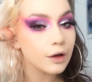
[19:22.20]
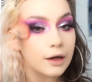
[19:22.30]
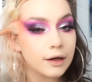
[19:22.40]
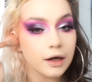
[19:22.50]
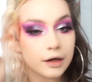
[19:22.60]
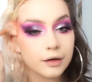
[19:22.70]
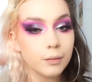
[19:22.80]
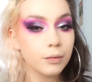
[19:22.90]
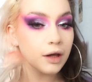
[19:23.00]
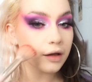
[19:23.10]
And it kind
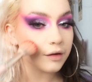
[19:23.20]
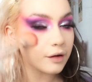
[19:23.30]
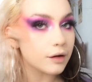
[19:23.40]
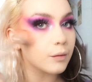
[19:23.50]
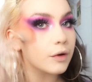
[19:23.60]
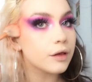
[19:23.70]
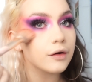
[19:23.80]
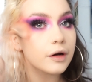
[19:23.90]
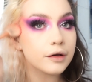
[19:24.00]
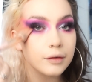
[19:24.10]
of blends in with the
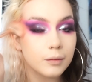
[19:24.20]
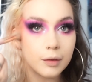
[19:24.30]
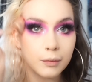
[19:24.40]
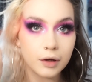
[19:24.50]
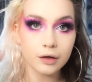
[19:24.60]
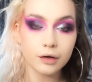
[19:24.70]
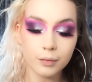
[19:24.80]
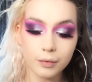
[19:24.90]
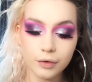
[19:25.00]
rest of my makeup.